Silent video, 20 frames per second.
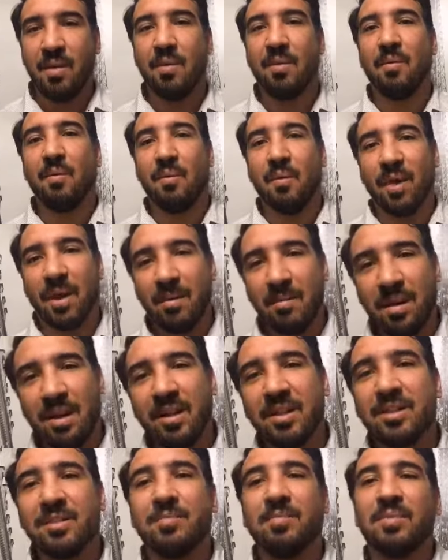What about our
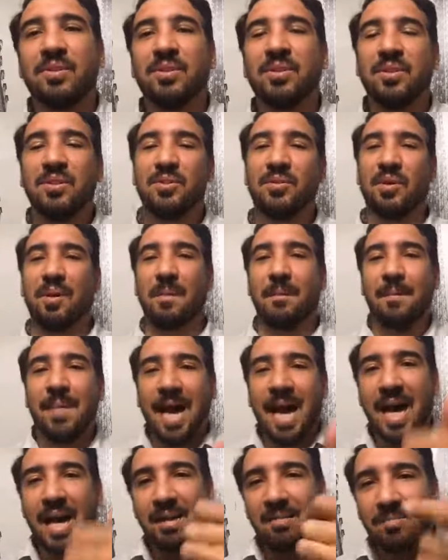spiritual?
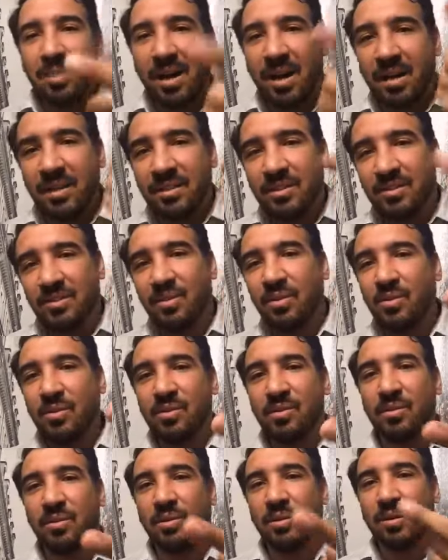Mind, body,
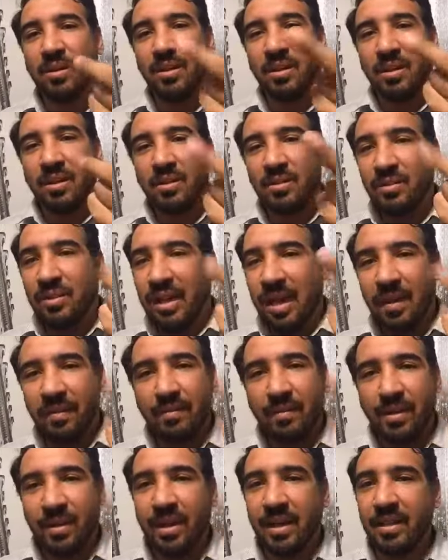soul. You can't
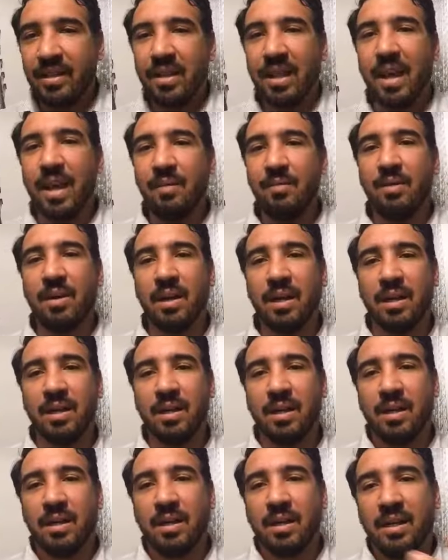forget that one.
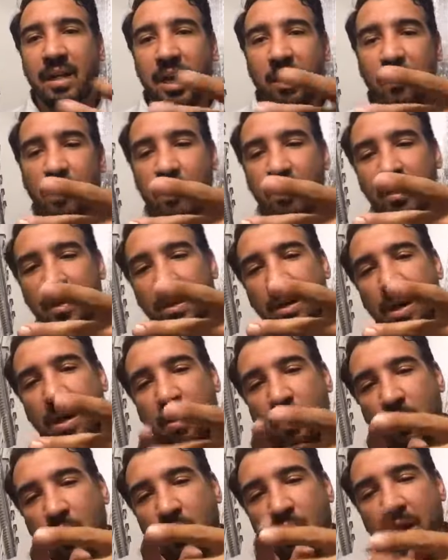Now remember, not
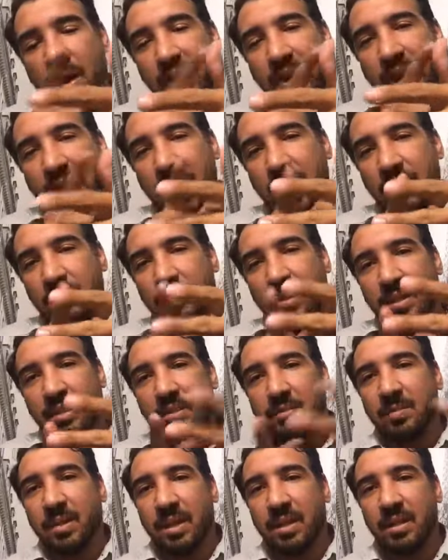one aspect is
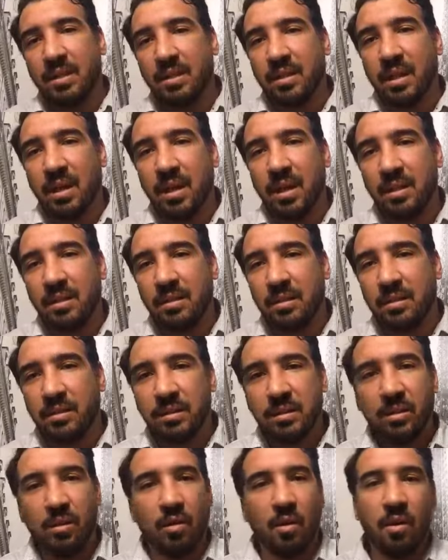better than the other.
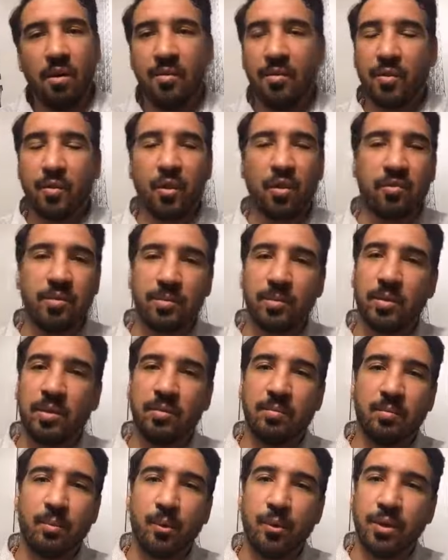All three of them are
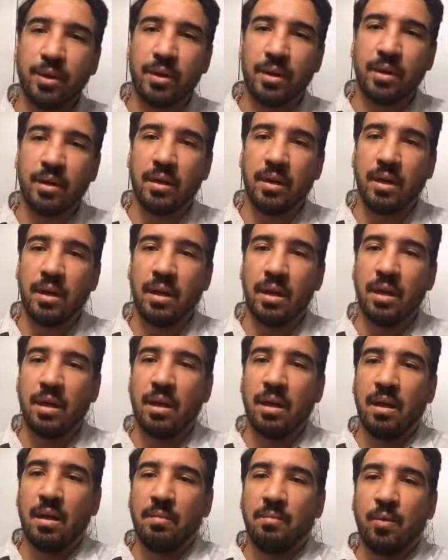important.
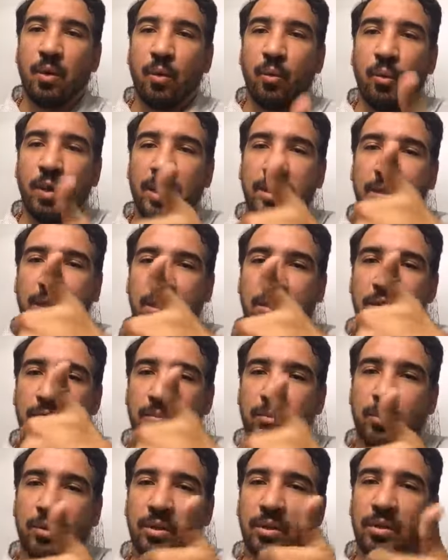But we tend to
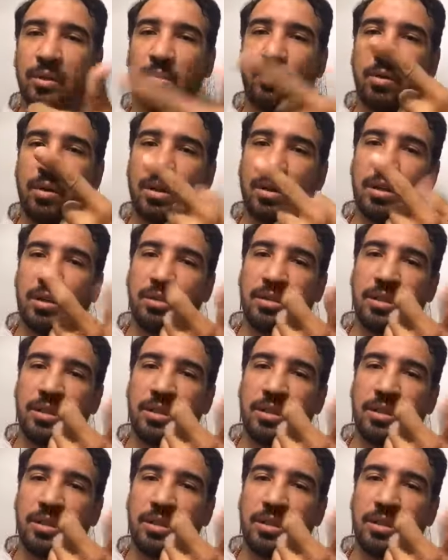put in the work on the